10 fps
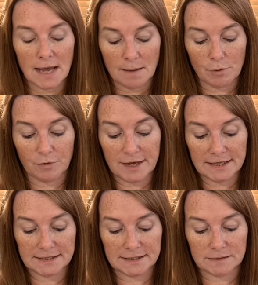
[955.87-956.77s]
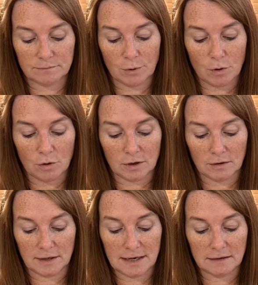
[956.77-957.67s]
But this book
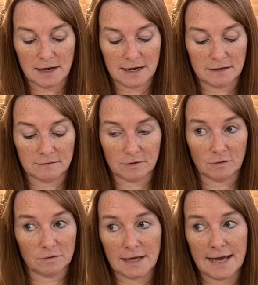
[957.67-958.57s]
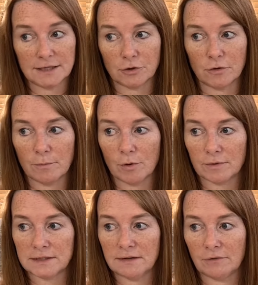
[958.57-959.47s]
and Kate's other book
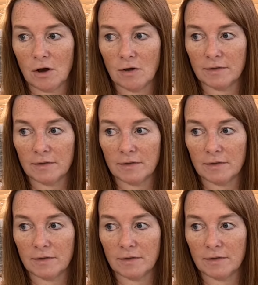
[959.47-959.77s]
that I've got,